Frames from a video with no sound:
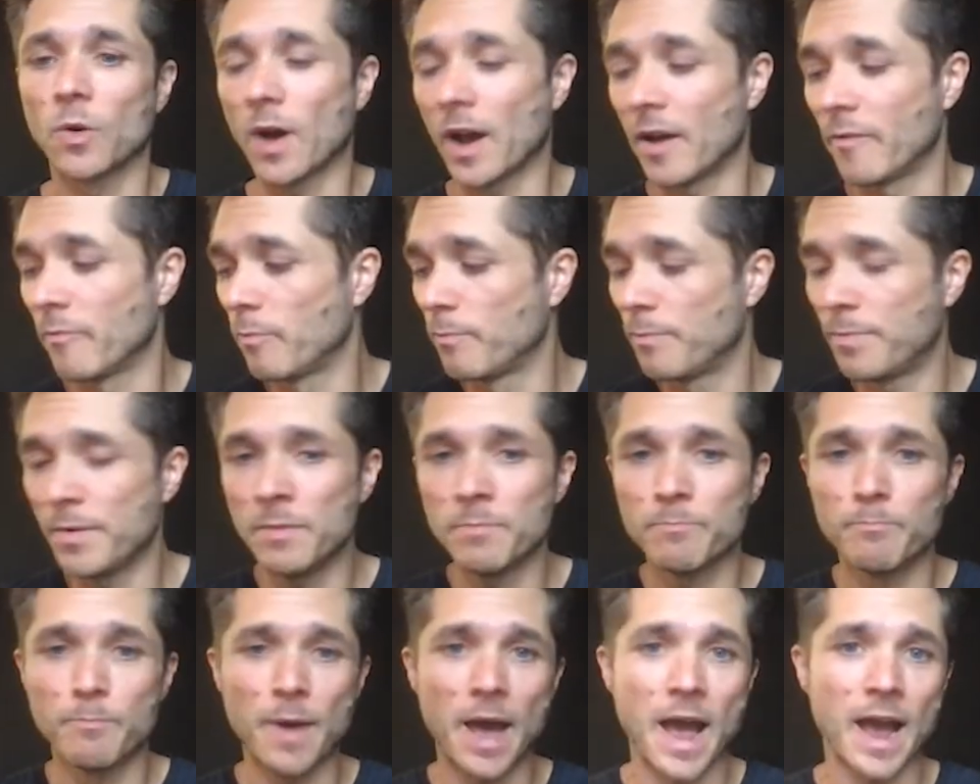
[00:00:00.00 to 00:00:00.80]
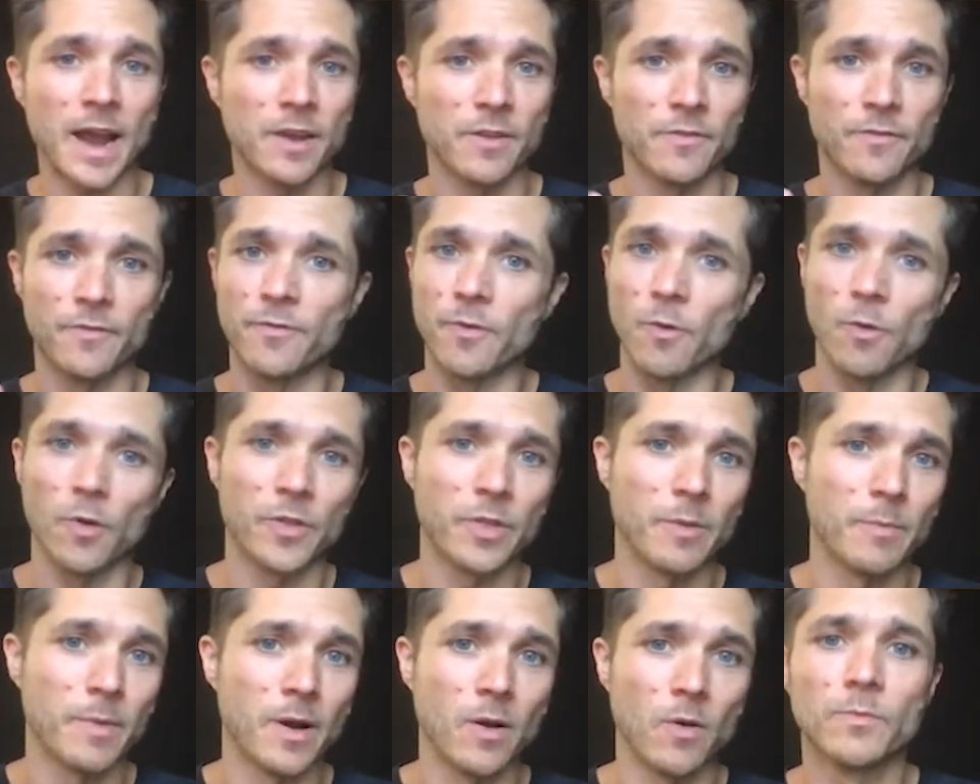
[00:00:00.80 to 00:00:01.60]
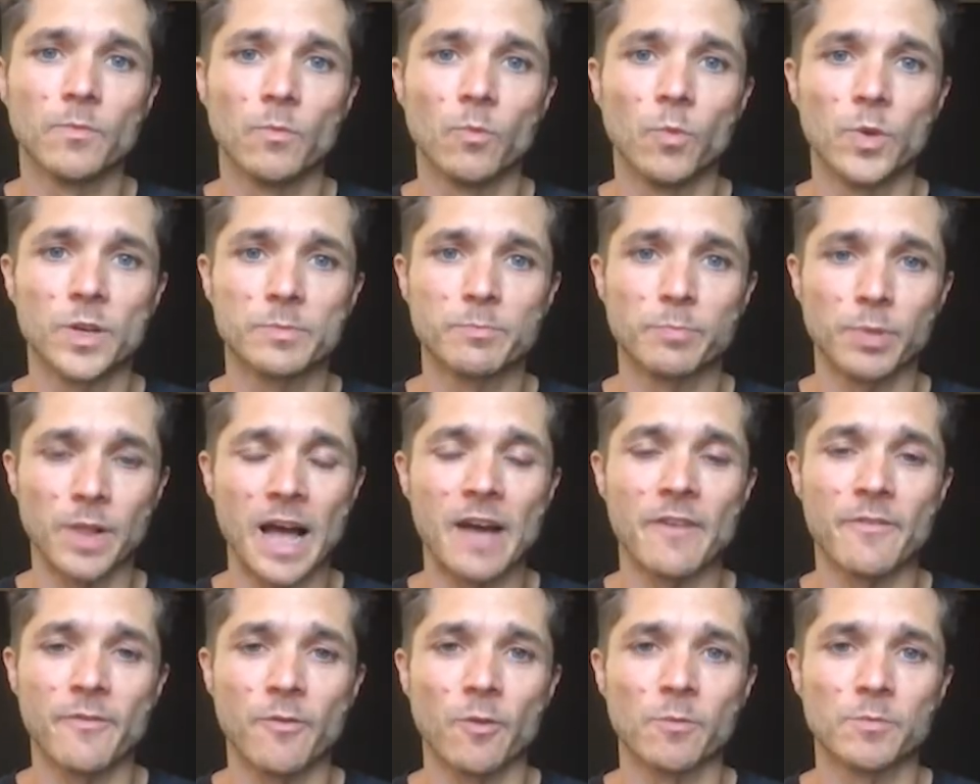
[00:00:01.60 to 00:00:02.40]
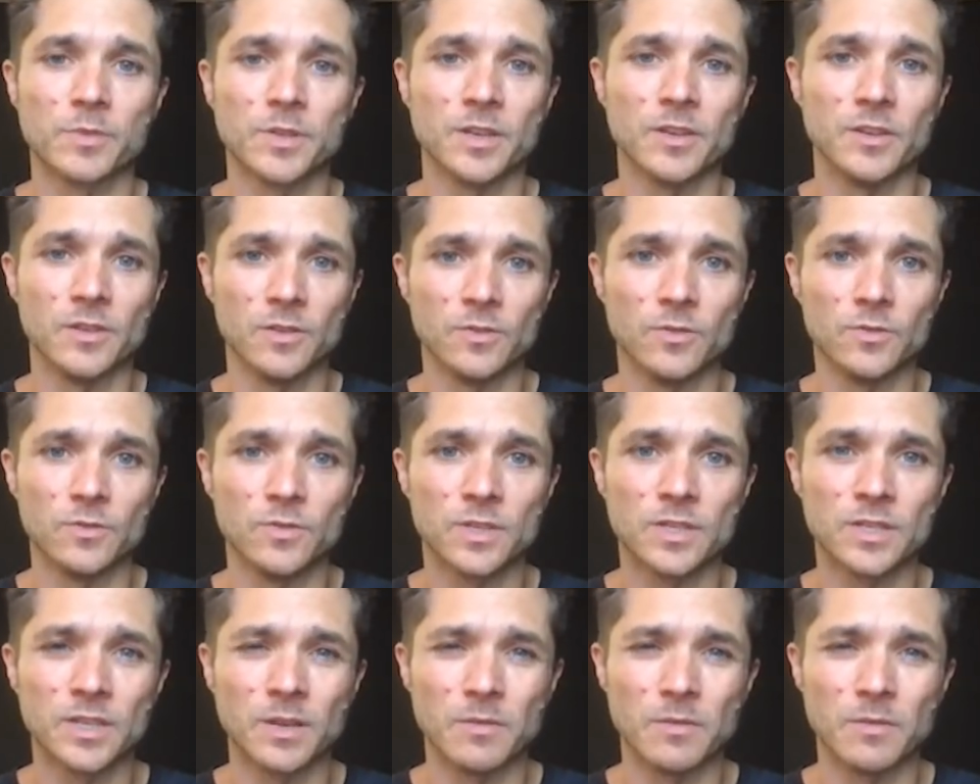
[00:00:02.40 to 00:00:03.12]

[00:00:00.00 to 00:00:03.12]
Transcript: I've been back and forth about which platform to use to